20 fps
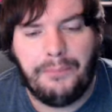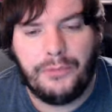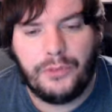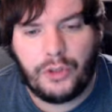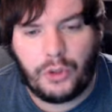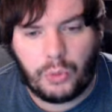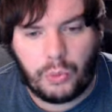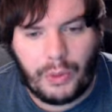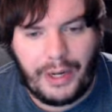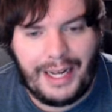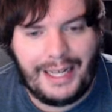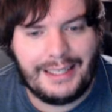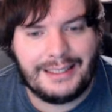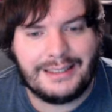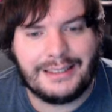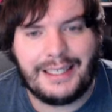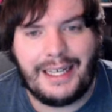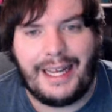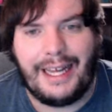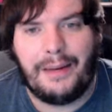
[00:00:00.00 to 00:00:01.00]

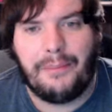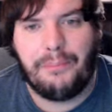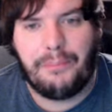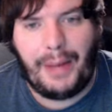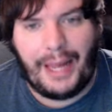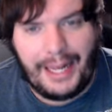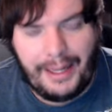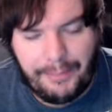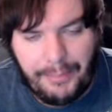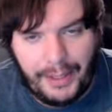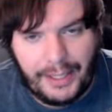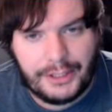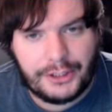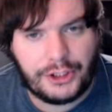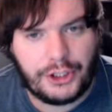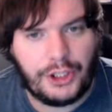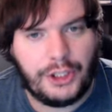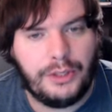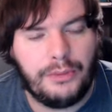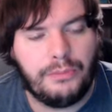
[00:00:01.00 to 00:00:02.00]
duress, and bank
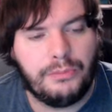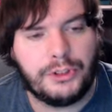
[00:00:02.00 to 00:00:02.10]
buster.